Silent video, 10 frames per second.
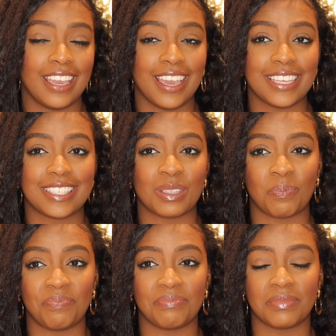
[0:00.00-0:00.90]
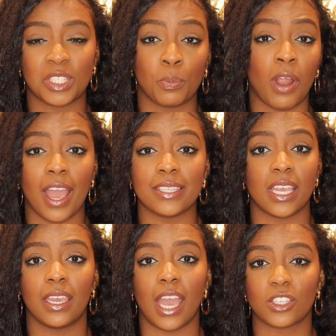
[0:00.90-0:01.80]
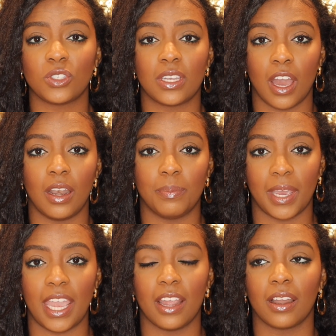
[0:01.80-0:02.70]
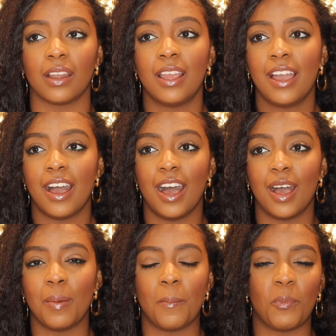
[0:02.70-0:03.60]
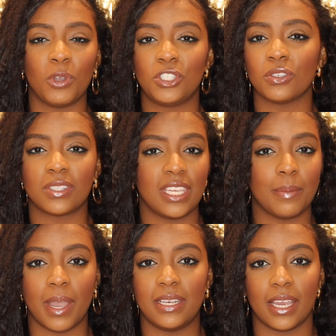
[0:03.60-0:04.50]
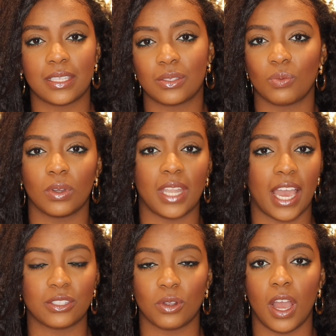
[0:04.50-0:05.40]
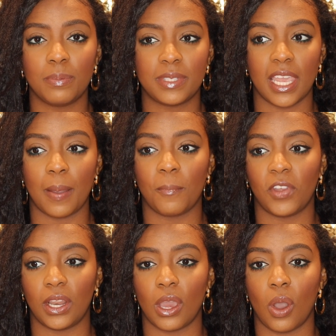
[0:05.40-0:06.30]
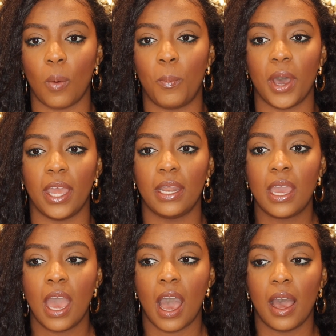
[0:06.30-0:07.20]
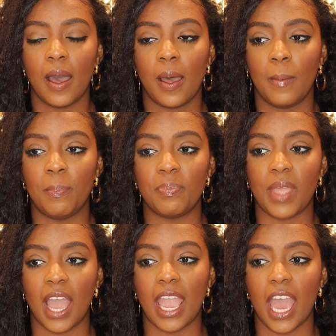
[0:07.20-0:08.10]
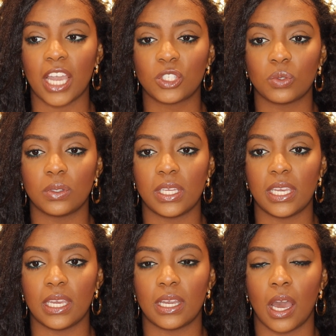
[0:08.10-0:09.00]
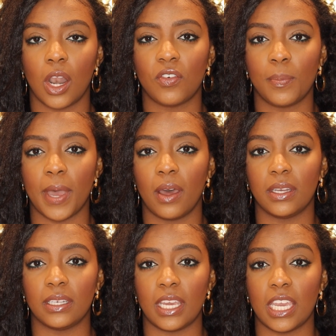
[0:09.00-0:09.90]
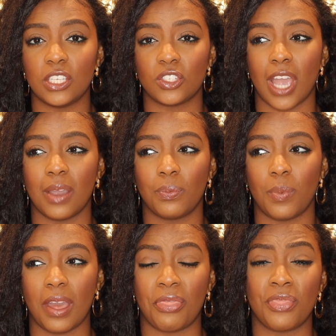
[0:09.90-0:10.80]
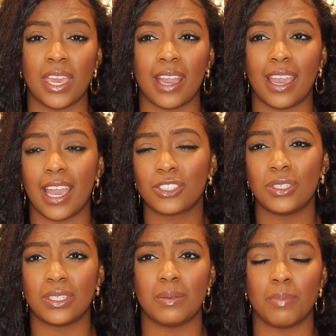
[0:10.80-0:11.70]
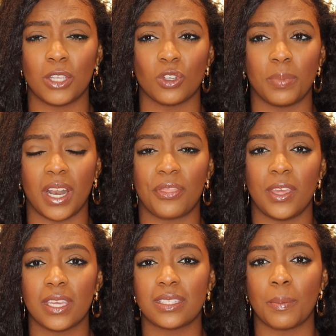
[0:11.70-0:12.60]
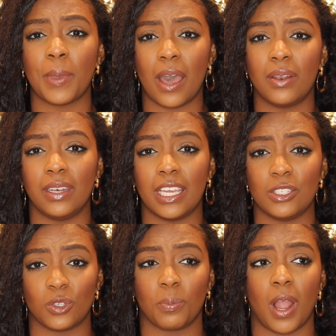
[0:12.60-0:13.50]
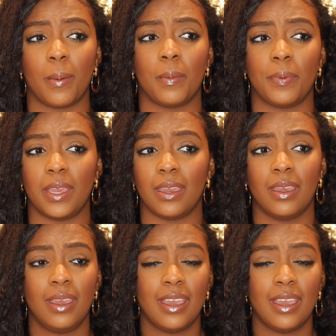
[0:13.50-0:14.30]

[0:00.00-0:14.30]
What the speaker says: guess, surprise, I actually cut my hair, which you'll see in my next relaxer update video, but I actually cut off about an inch, I think. I actually didn't measure, but I think it's about an inch or probably